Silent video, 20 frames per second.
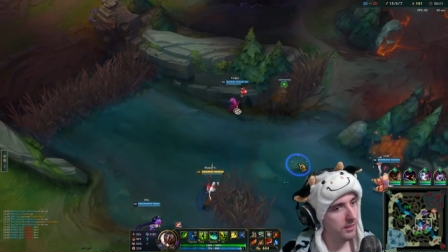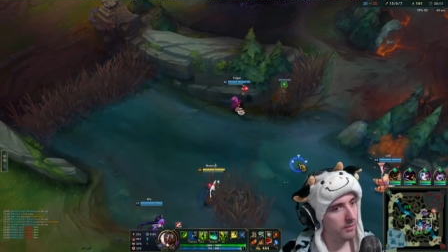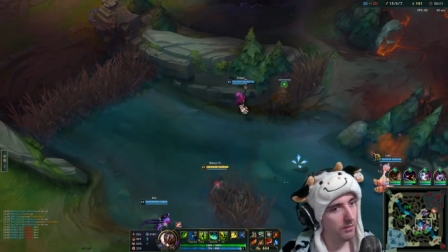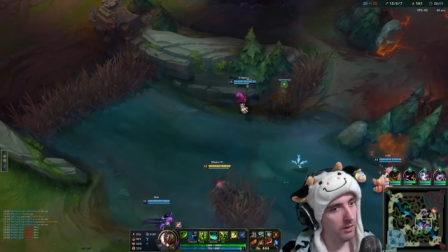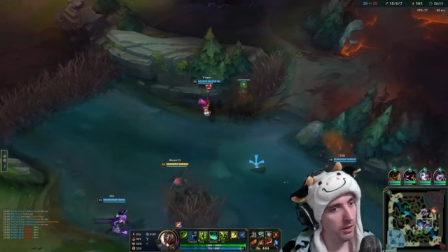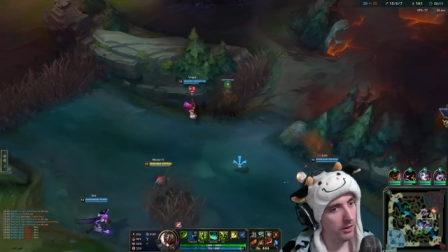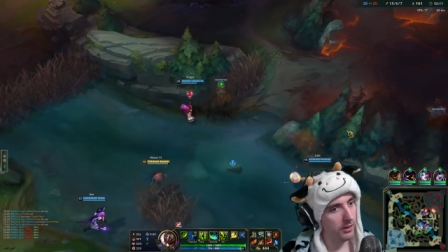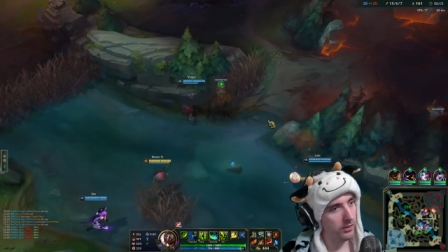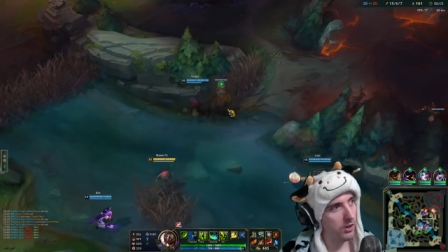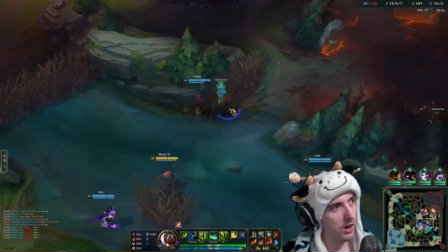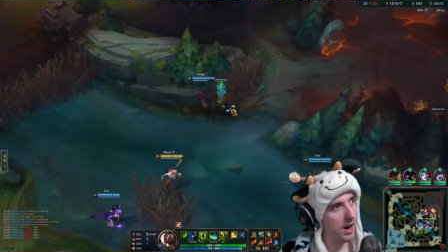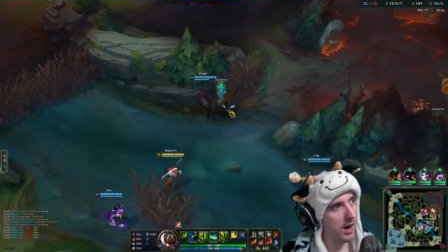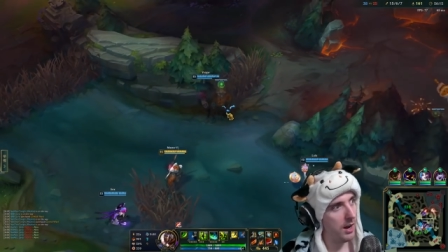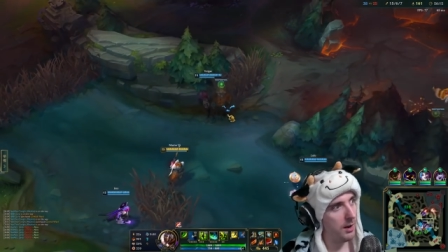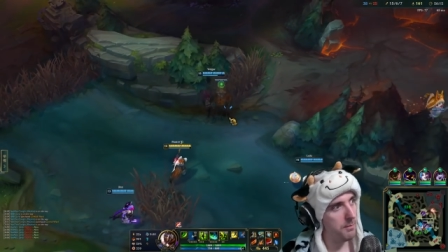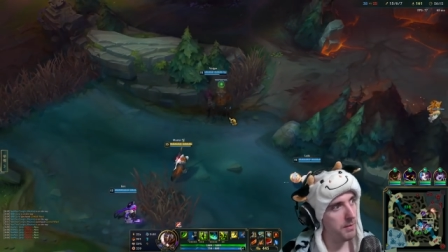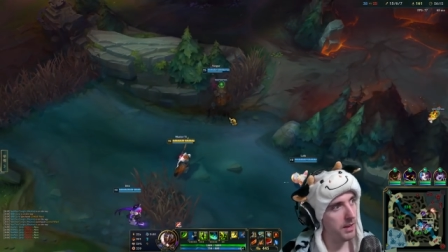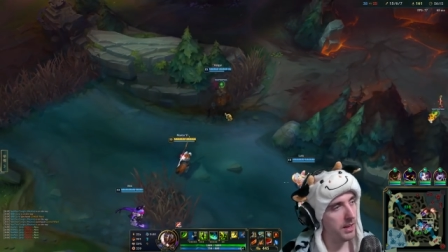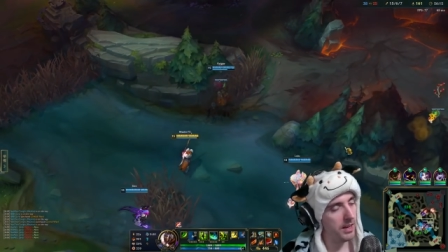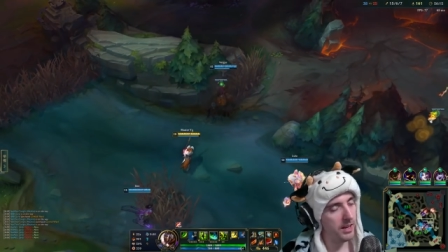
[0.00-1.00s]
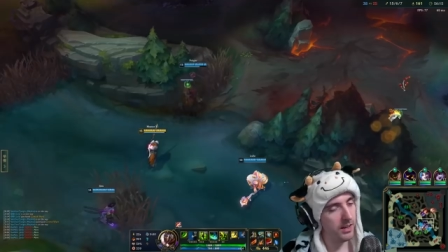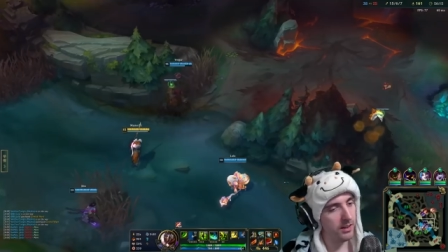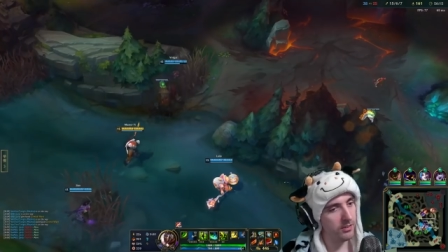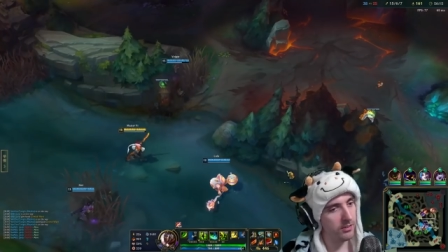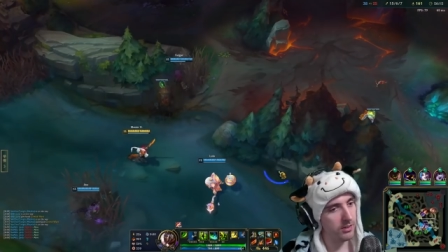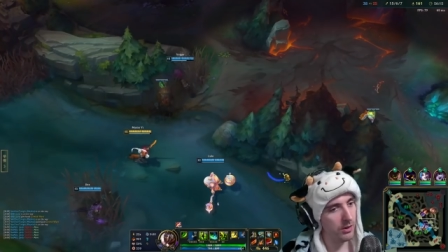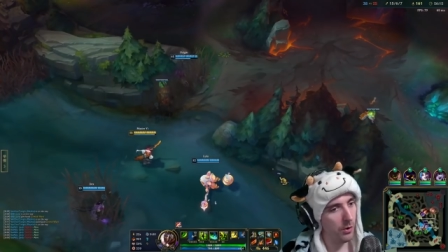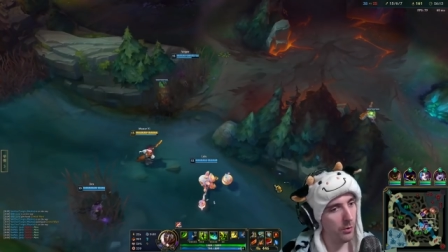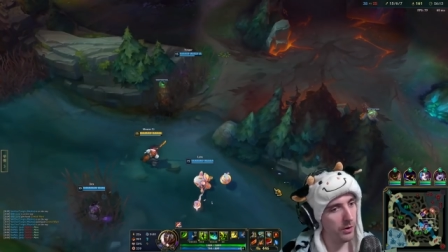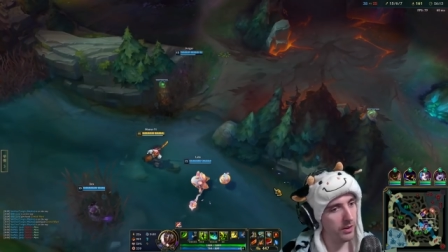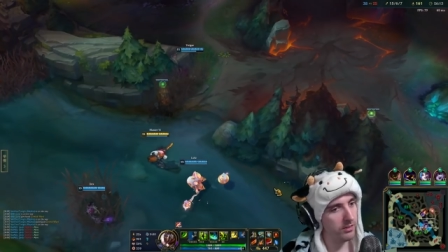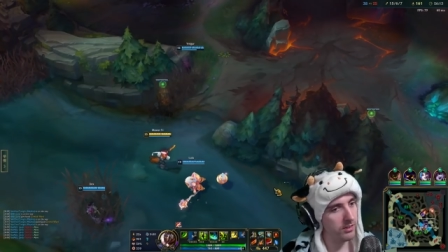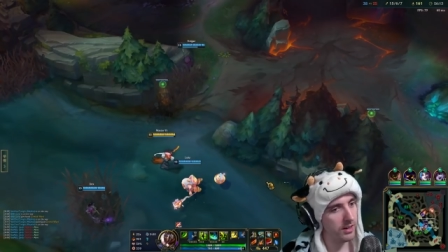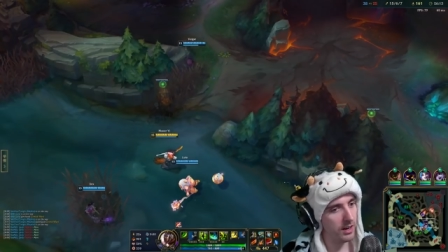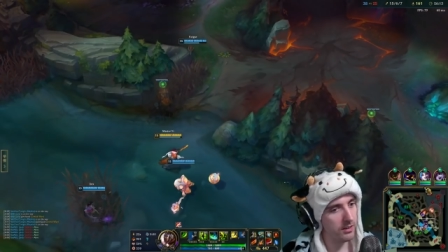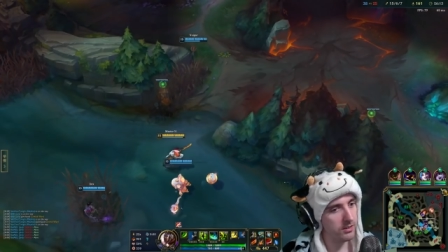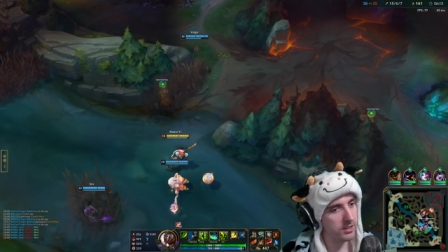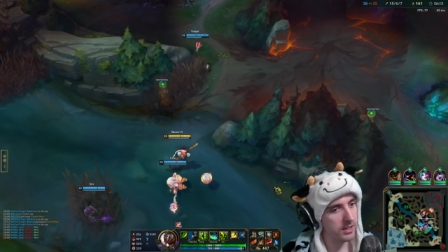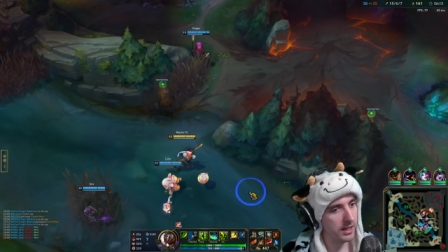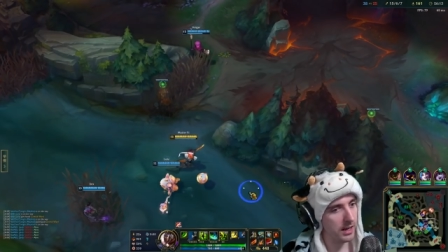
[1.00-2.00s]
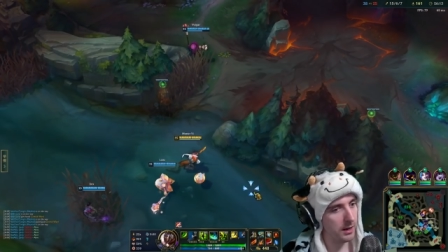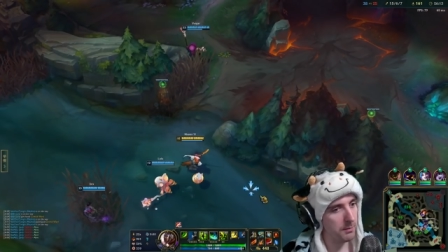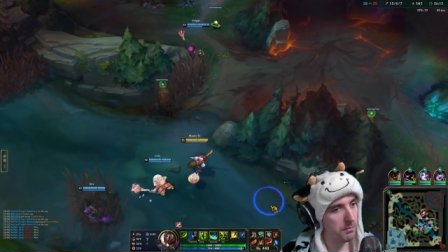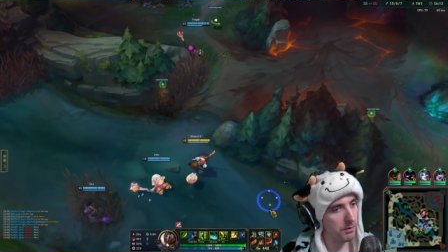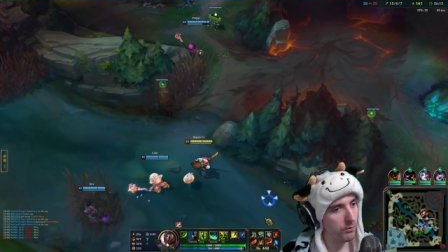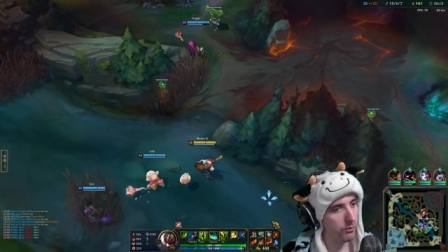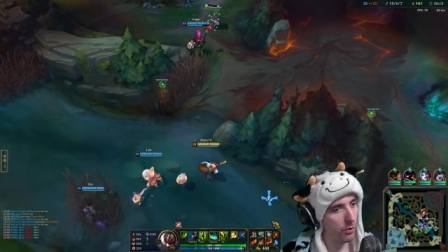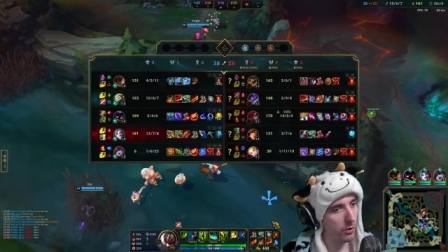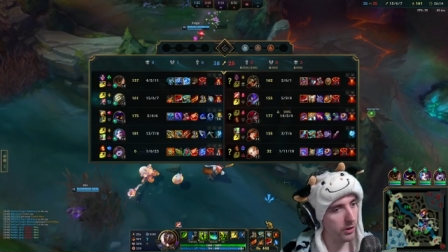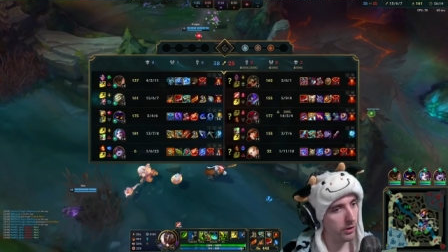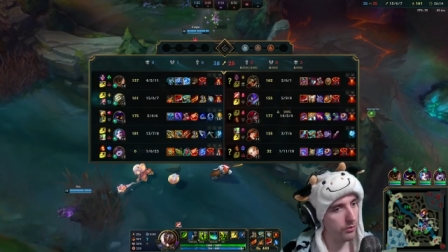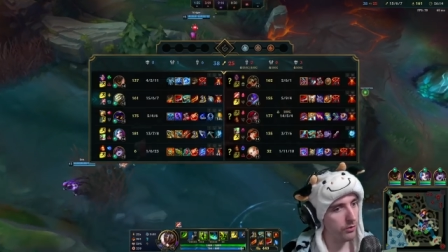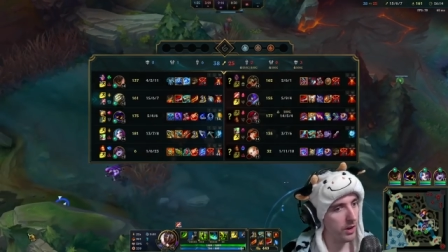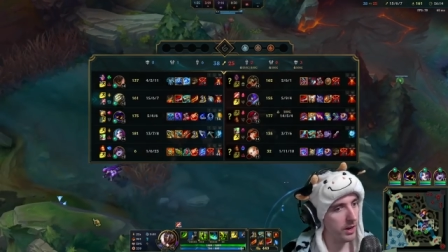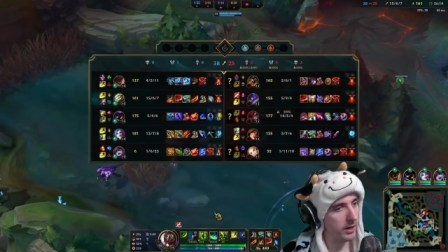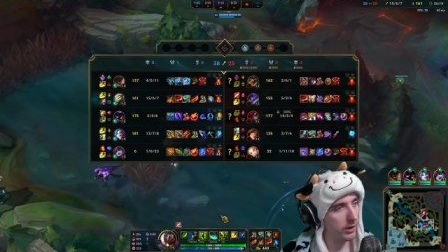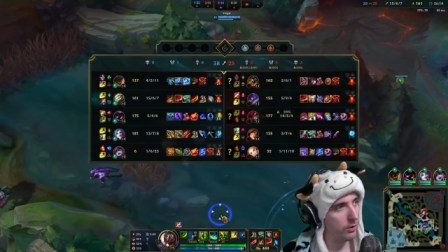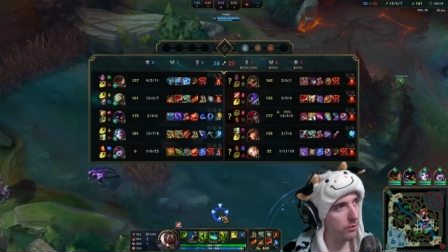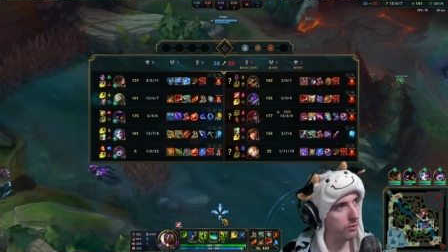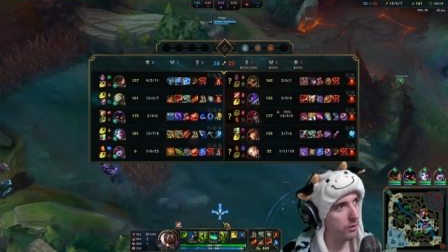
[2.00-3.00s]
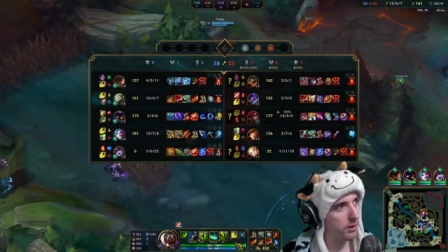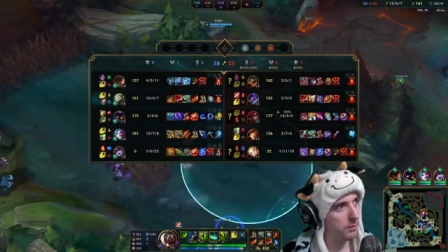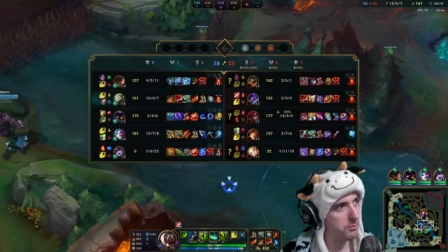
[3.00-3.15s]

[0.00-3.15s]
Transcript: Well, the crab is always nice to get before you're fighting over an